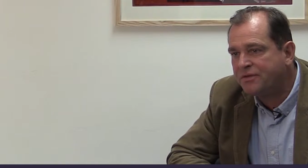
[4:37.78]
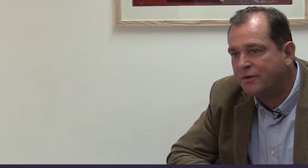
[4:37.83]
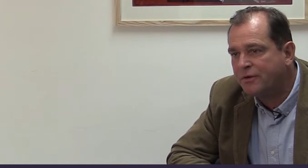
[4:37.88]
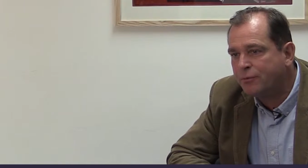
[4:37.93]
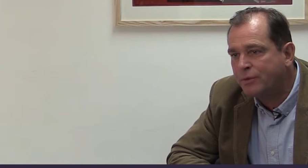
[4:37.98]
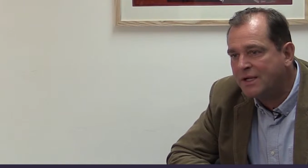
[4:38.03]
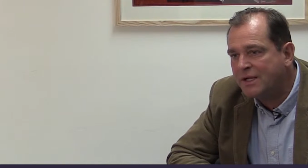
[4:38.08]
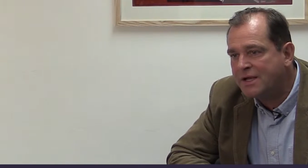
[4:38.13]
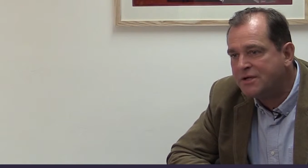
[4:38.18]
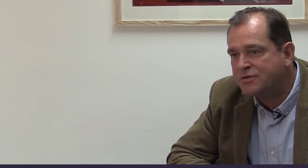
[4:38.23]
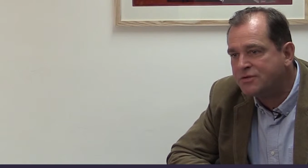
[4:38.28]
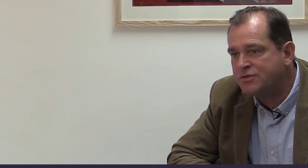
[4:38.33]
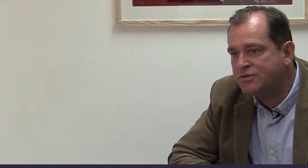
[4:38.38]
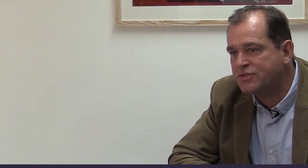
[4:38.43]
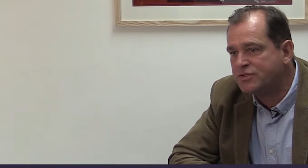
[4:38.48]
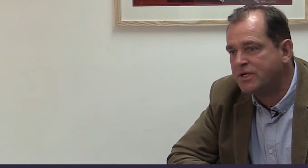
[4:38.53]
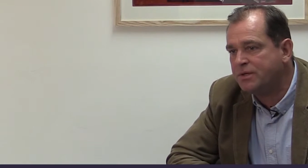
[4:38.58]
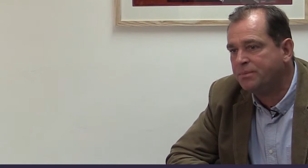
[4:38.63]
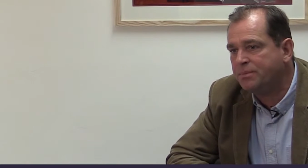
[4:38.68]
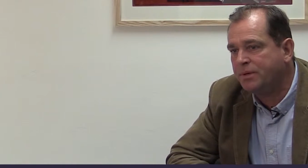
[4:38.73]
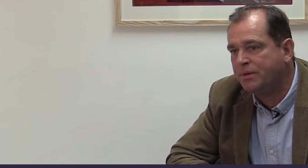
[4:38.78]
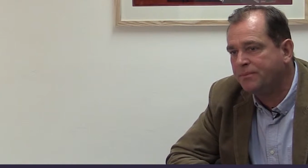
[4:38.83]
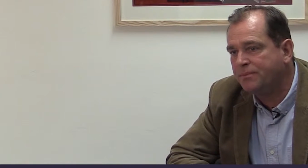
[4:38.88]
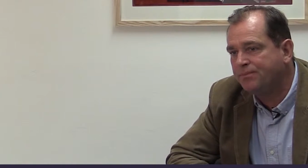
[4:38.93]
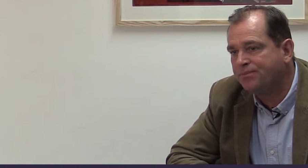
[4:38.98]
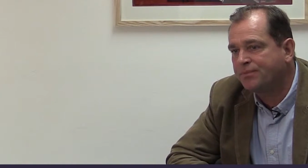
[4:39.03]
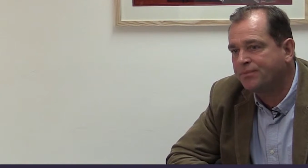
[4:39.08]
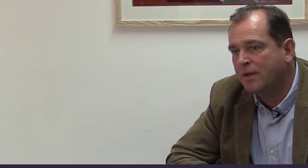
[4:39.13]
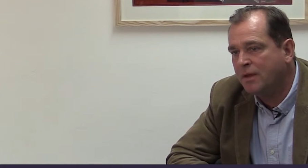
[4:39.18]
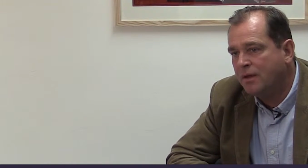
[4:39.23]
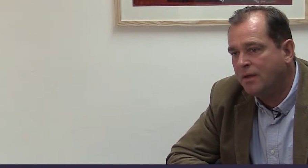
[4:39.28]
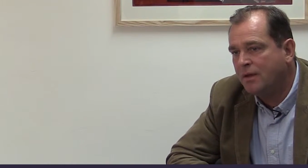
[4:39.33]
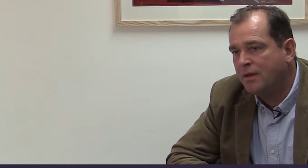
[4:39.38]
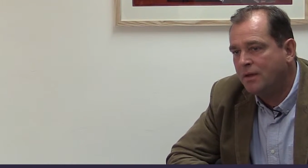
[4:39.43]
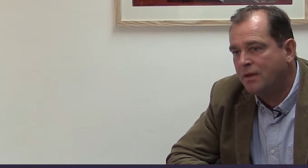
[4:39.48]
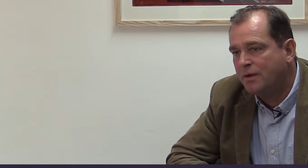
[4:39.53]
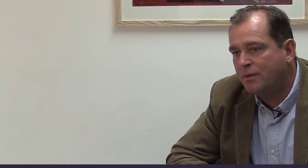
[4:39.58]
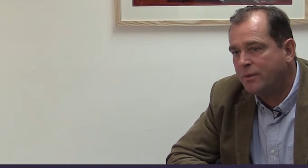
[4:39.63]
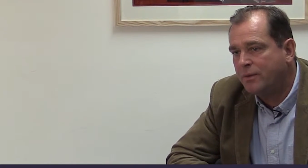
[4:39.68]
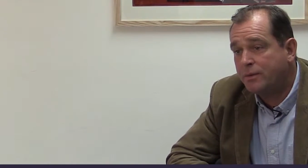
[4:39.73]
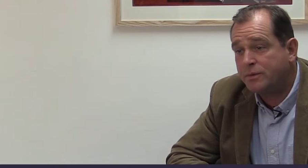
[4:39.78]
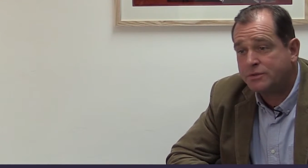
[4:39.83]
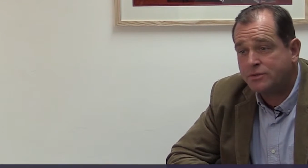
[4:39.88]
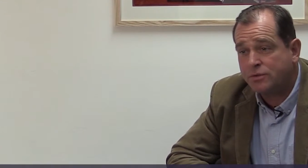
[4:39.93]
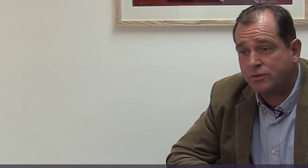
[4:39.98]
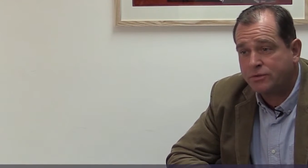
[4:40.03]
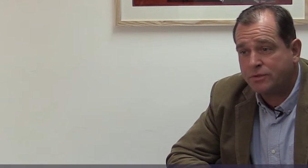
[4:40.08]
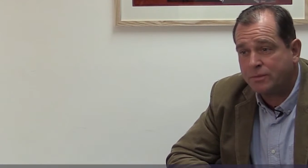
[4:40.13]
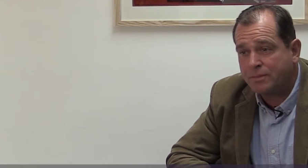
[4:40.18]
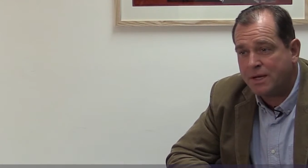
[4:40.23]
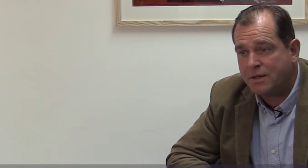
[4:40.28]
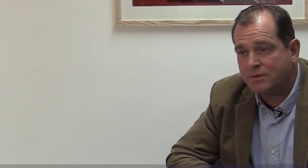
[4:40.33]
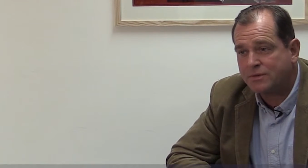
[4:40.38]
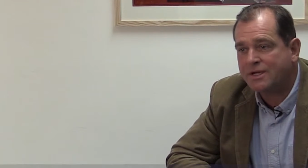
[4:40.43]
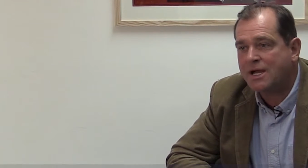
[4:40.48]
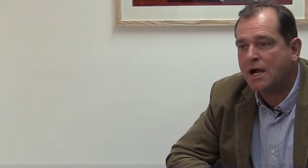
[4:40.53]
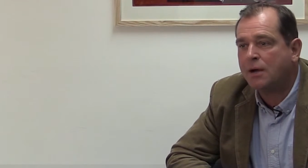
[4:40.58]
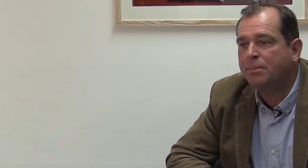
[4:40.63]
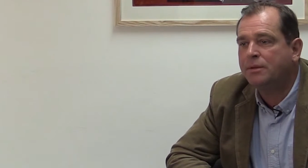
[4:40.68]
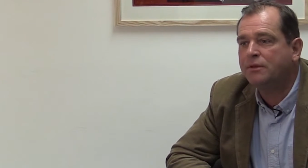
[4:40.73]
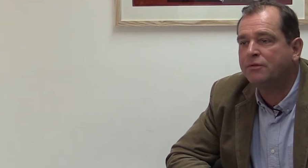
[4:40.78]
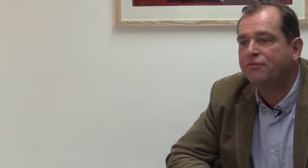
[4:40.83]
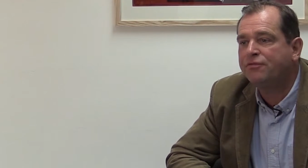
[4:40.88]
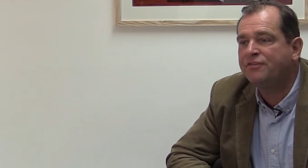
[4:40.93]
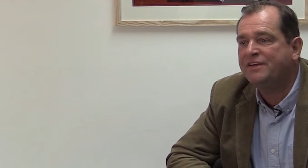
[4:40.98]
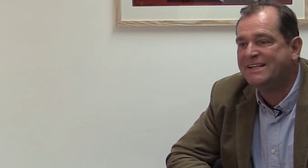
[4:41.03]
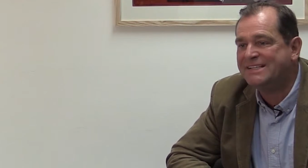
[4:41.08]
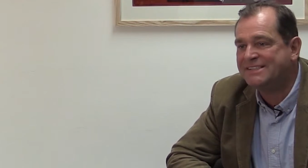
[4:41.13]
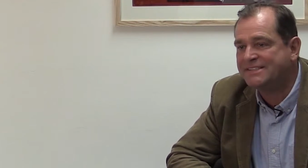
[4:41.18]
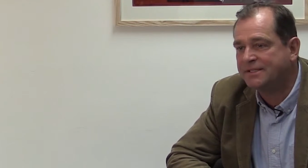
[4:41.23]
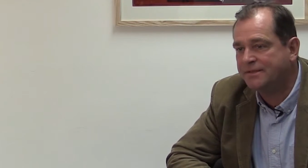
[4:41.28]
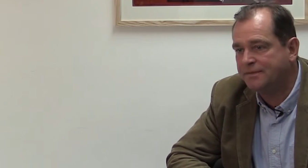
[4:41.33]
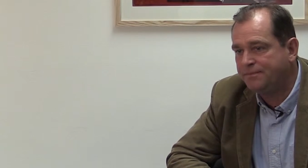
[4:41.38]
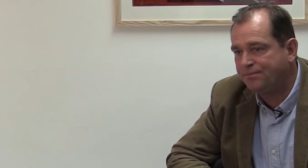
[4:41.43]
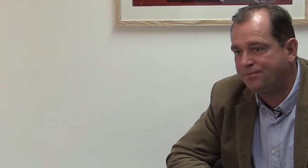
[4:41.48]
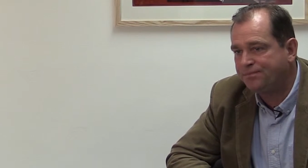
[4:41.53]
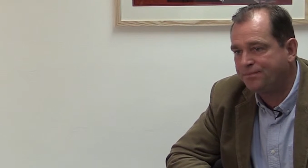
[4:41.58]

a relationship. We were taught about couple fit,